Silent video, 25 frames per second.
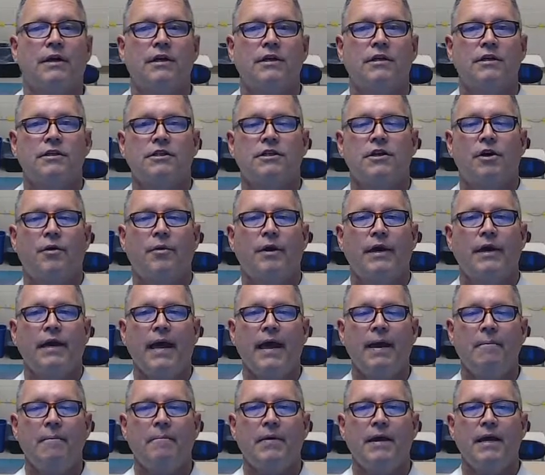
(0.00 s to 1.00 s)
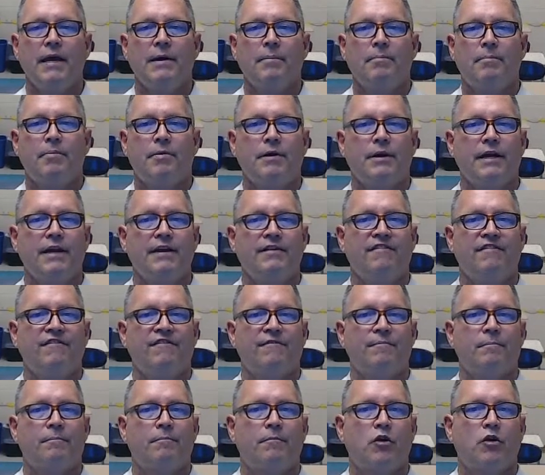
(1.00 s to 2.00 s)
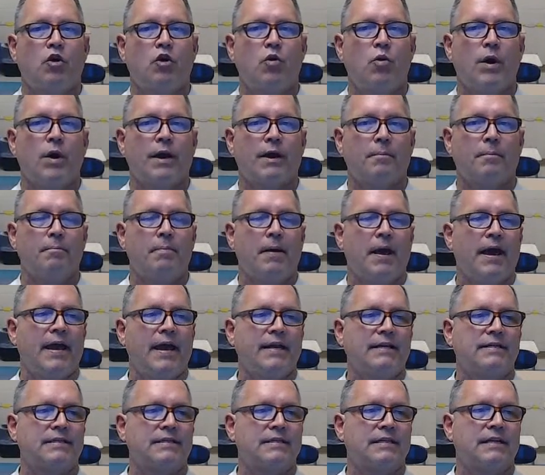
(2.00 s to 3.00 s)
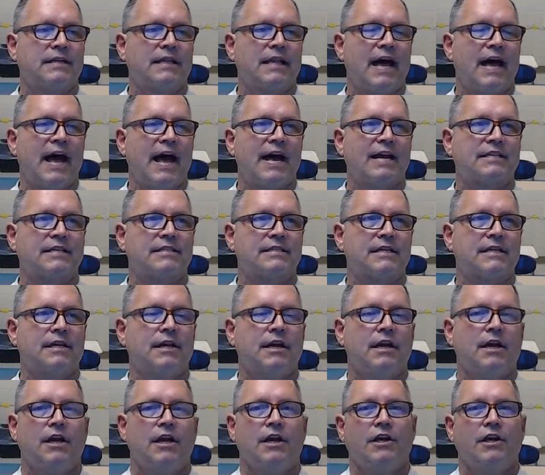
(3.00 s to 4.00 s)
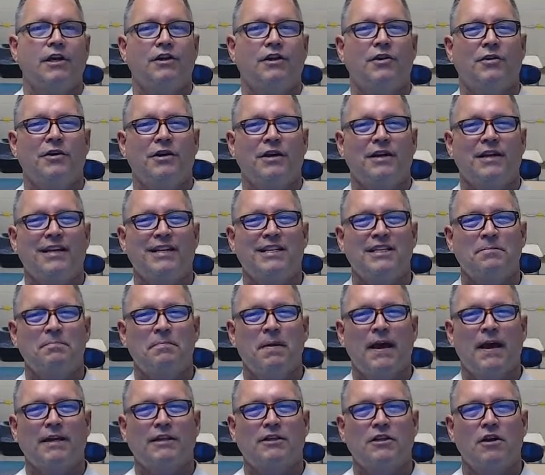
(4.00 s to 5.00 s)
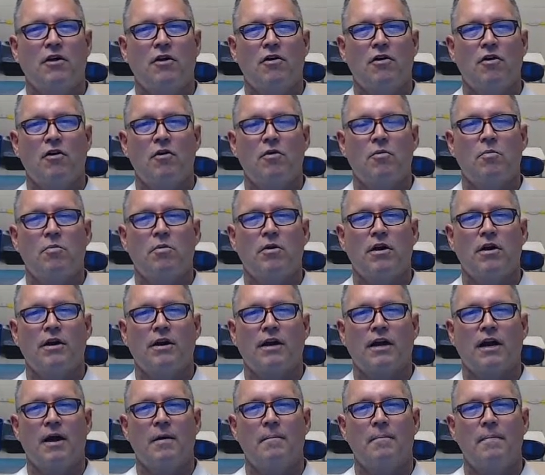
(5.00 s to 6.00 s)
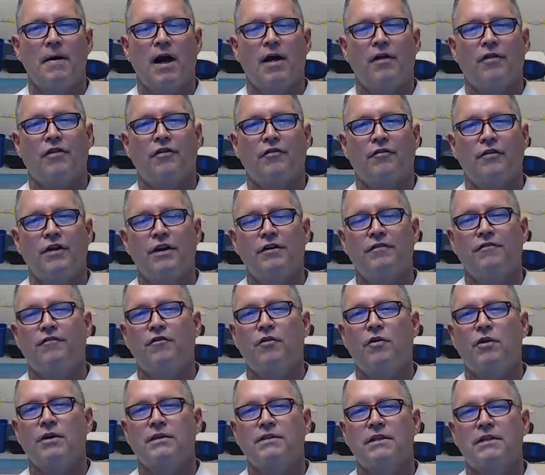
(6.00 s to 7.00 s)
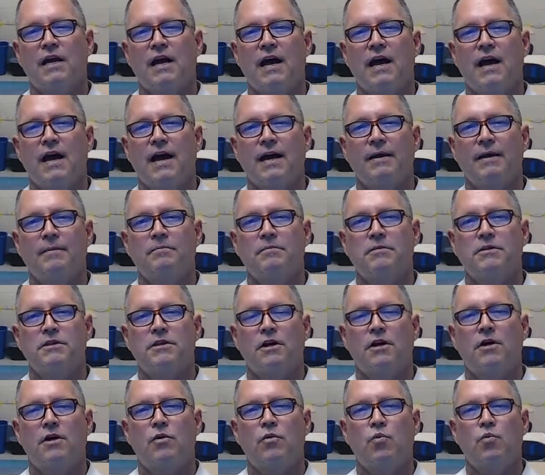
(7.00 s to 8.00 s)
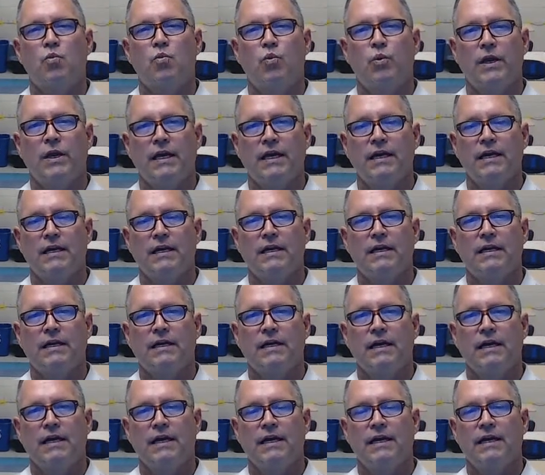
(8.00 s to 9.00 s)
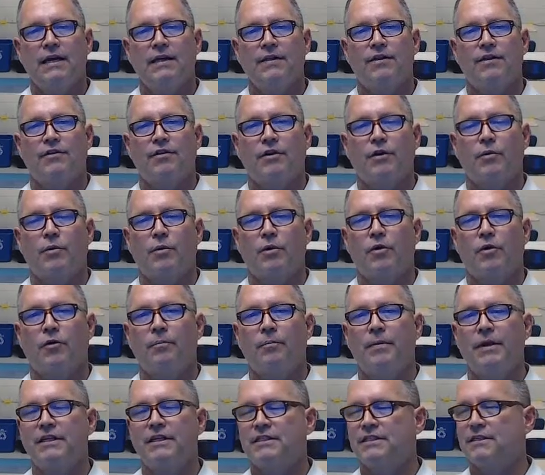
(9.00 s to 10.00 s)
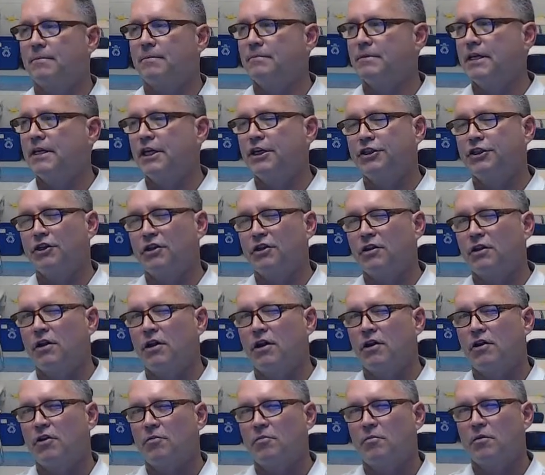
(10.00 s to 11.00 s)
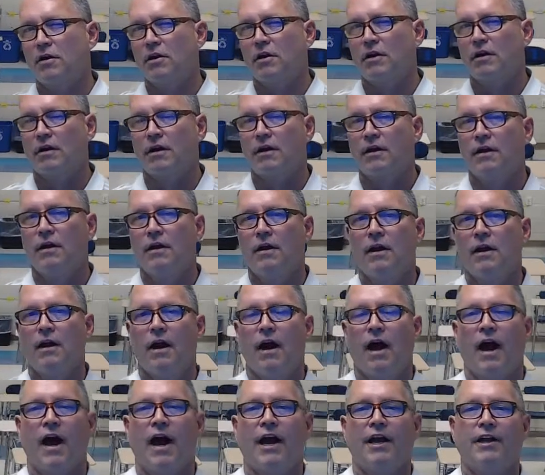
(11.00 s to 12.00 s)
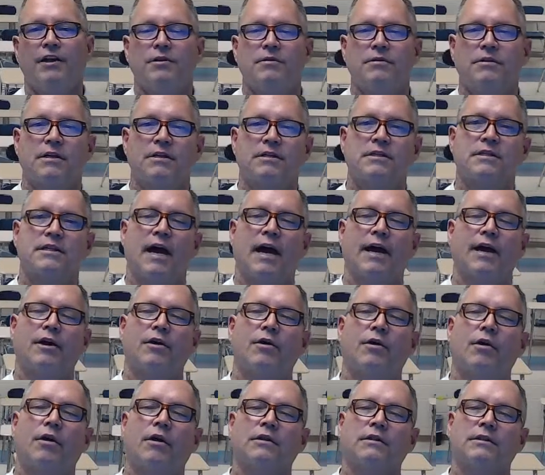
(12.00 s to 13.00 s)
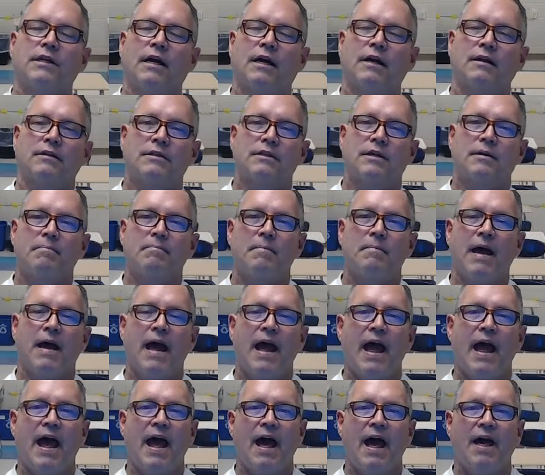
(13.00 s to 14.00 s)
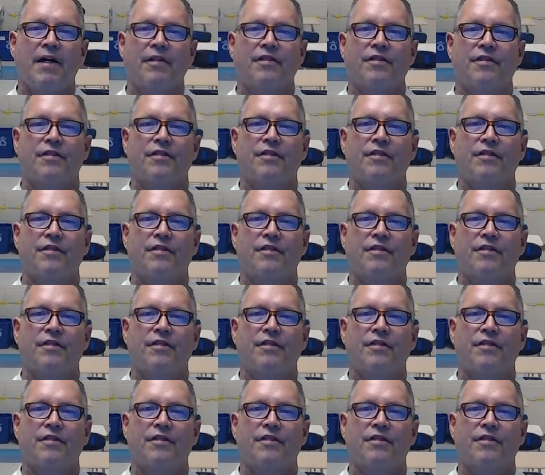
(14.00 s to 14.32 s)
So it can be a pretty quick-paced class. You could expect homework about 3 to 4 times a week. Either it will be some digital homework. I use a site called Delta Math,